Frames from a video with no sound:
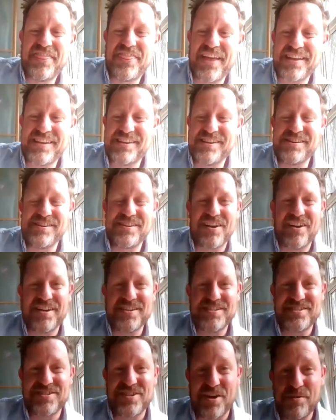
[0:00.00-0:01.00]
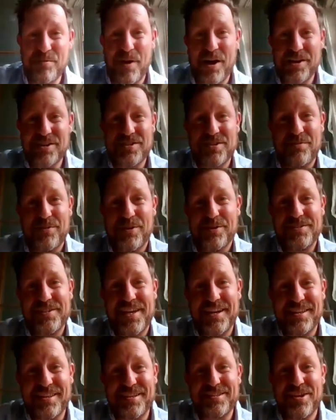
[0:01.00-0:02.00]
Thank you guys so much for
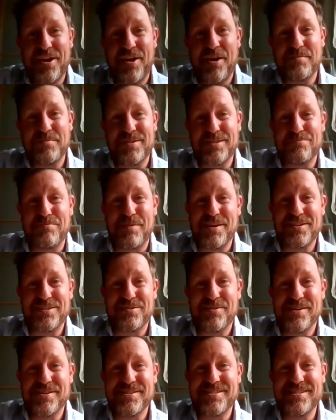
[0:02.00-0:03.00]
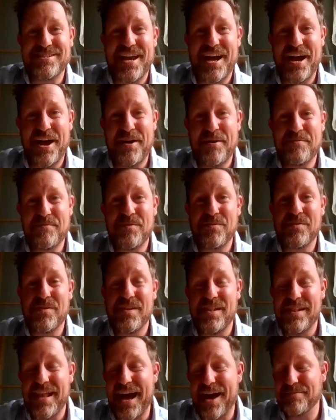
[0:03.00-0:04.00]
taking the time to speak to us.
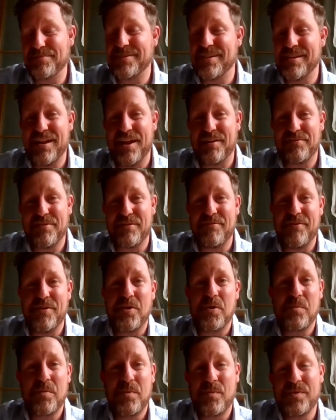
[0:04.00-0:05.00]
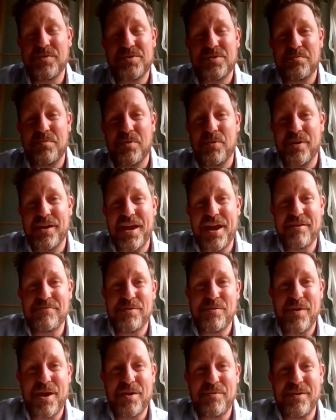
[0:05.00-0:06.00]
Absolutely love the film, and we'll support it
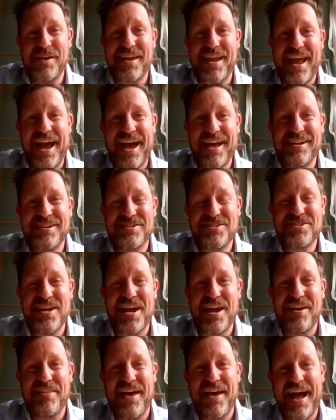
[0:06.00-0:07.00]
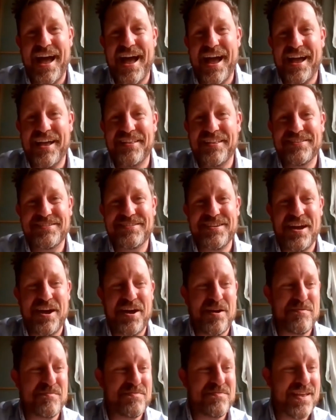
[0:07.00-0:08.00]
every way we can and share that. And
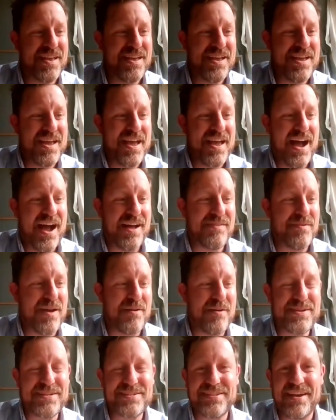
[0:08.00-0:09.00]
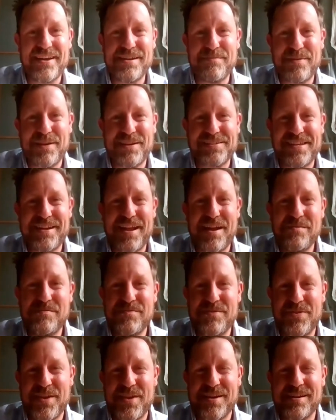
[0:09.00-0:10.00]
I'm excited because I
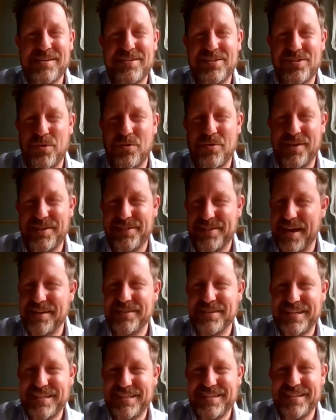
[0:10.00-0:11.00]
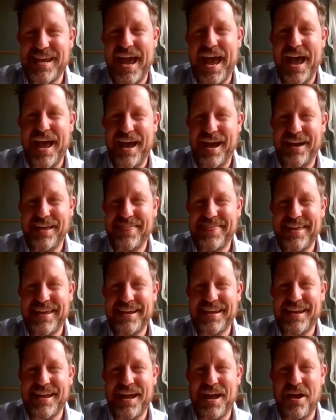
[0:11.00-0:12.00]
don't think this story's ended yet. I
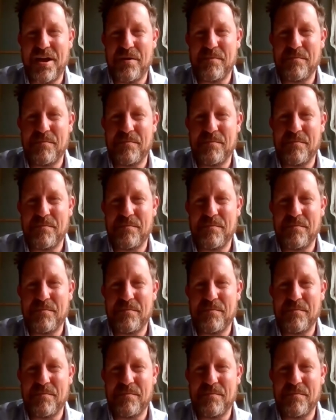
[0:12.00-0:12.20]
think